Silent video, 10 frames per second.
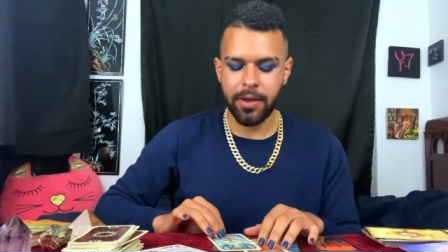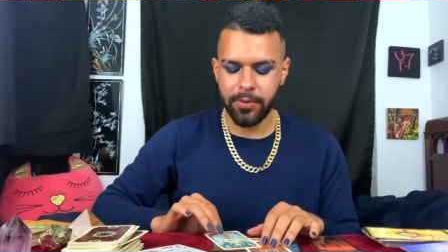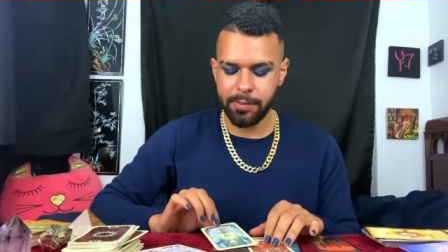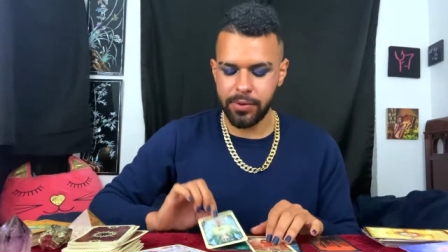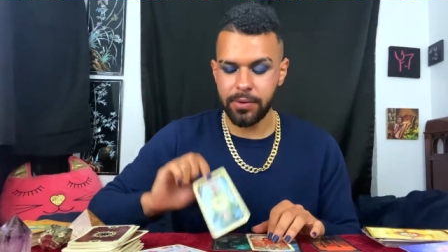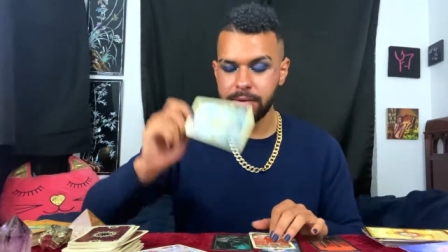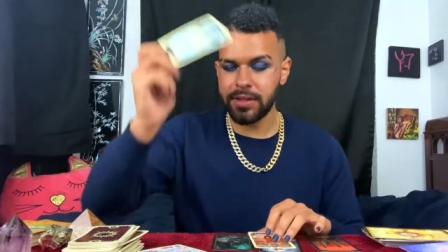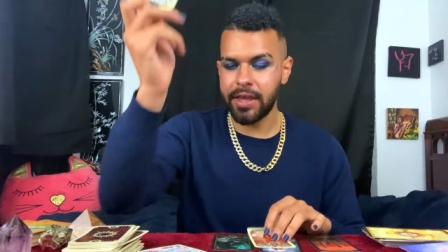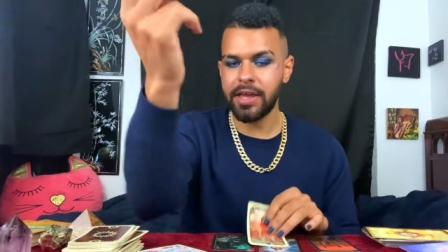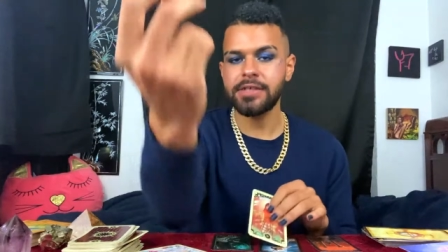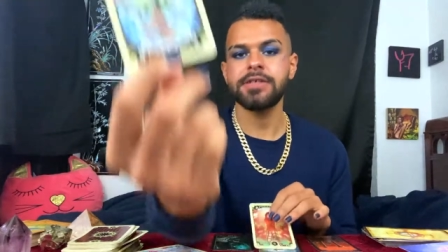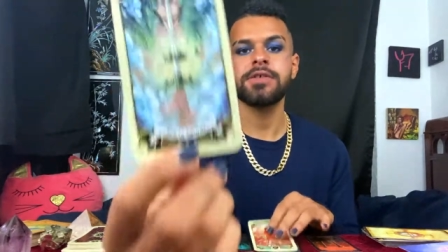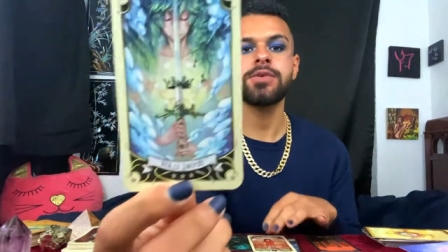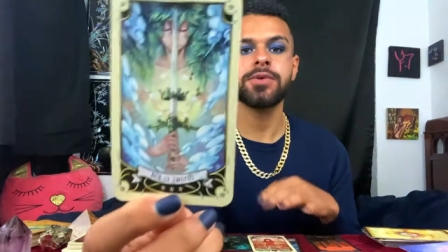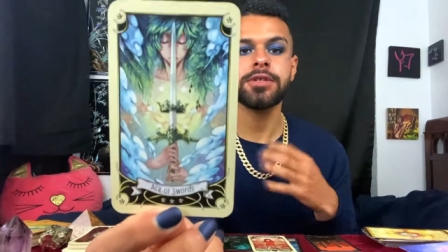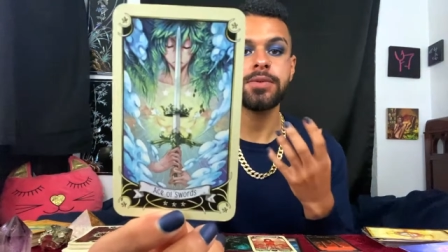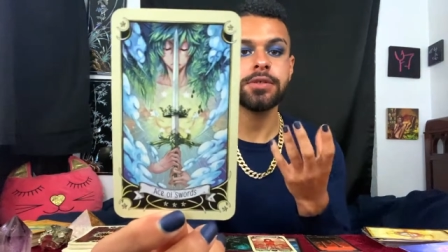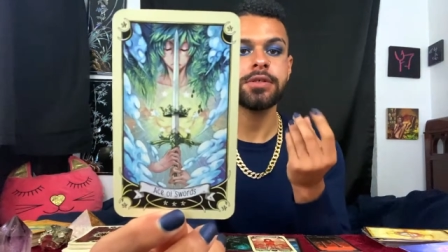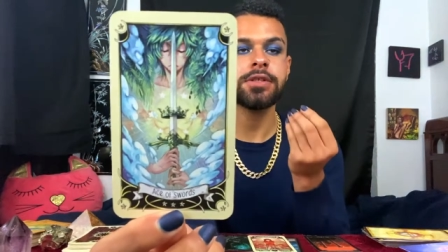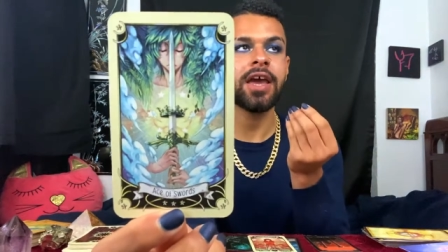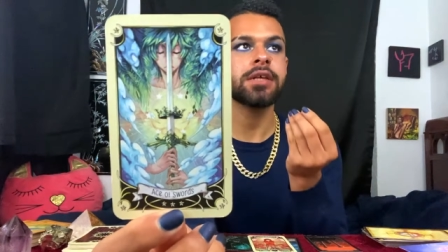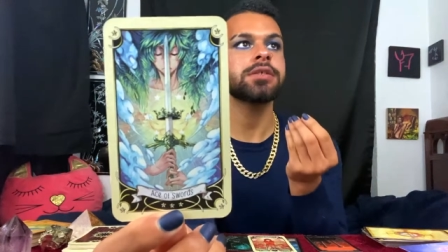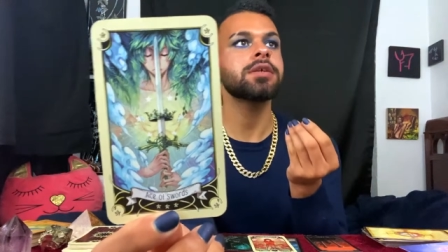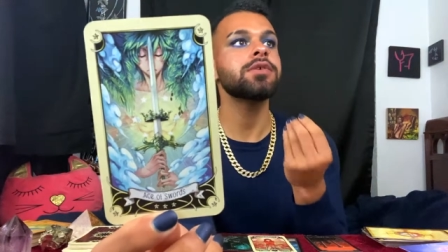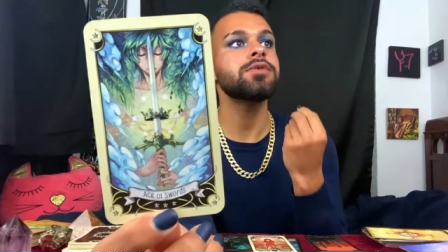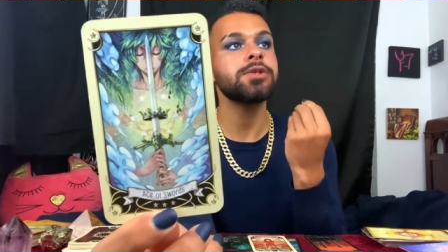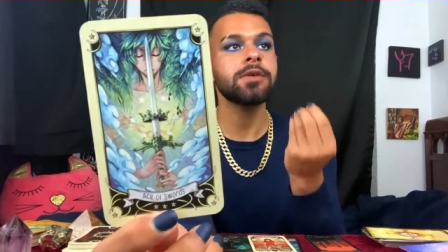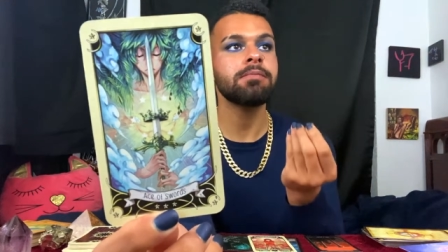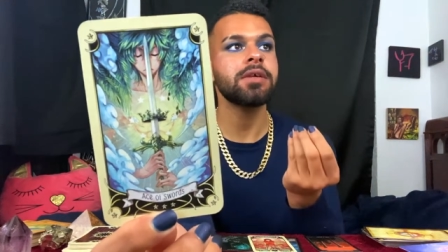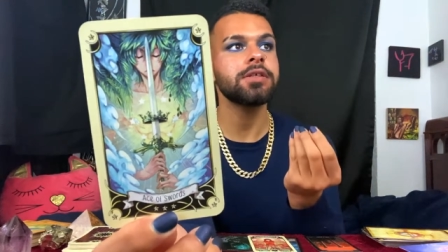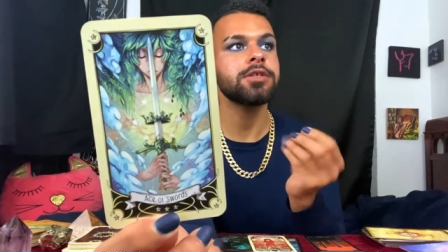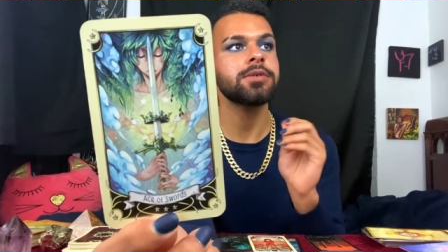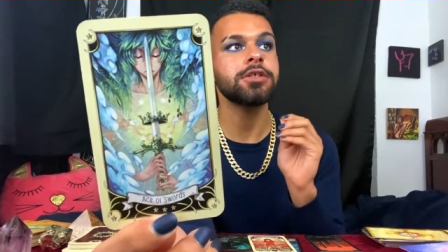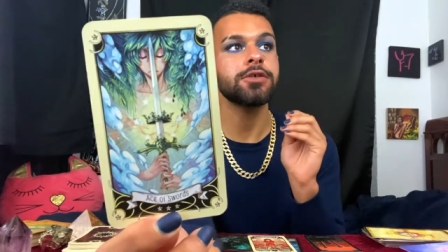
we pulled the Ace of Swords, which is asking you to commit to it,